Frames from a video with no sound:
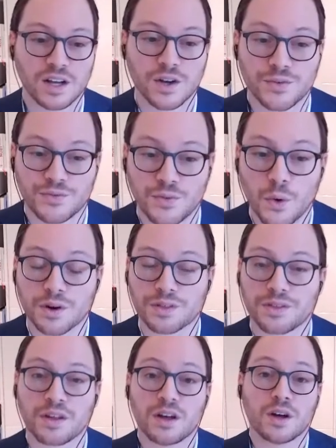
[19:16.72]
Fourth,
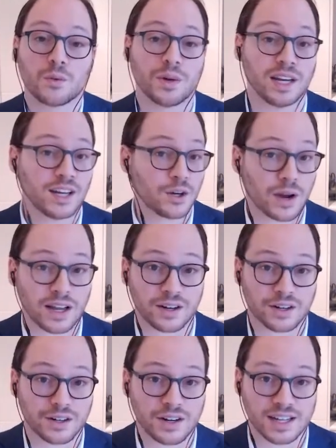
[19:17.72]
we need
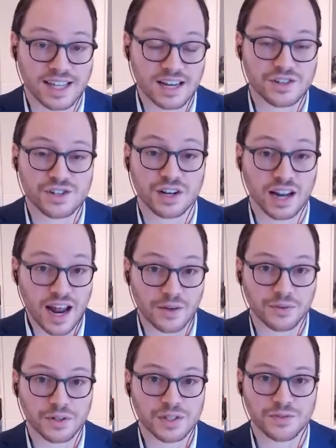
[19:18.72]
greater attention and
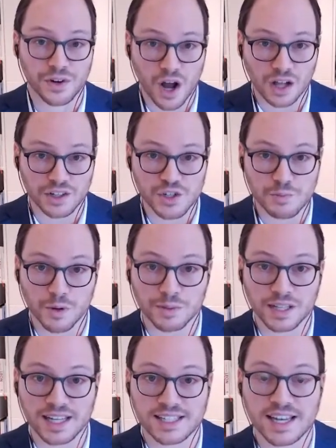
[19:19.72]
efforts for knowledge
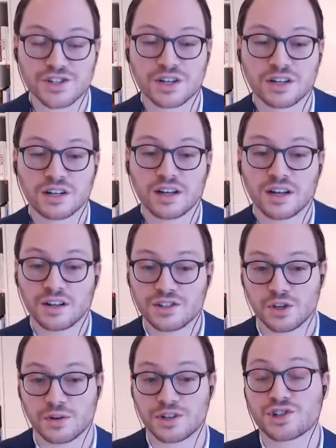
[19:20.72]
mobilization
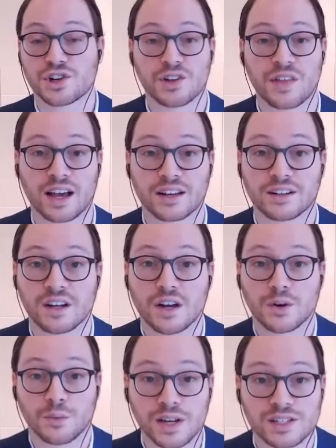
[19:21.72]
to ensure that
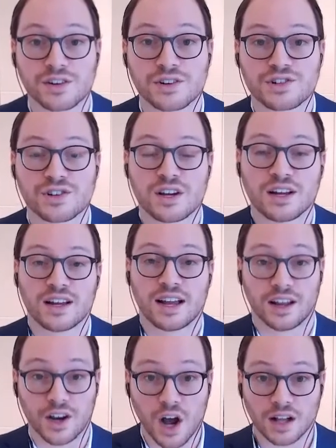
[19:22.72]
research
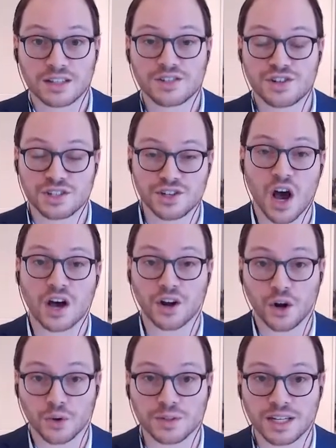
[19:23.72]
and knowledge is not
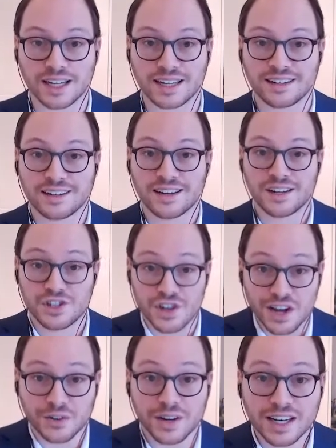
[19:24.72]
only
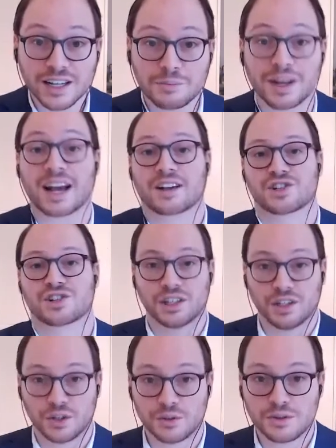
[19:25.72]
generated, but actually
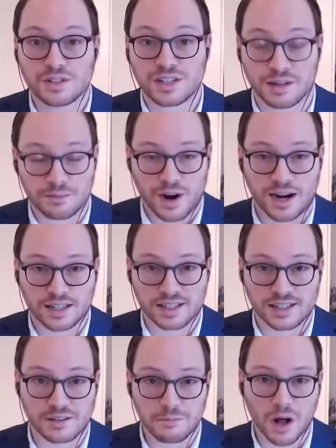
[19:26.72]
used in practice
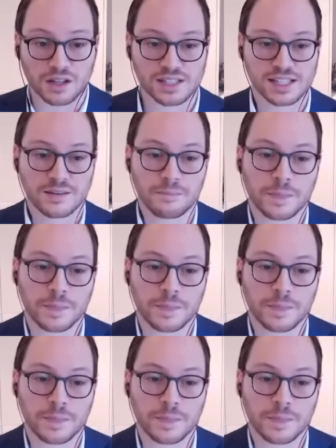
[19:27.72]
and policy.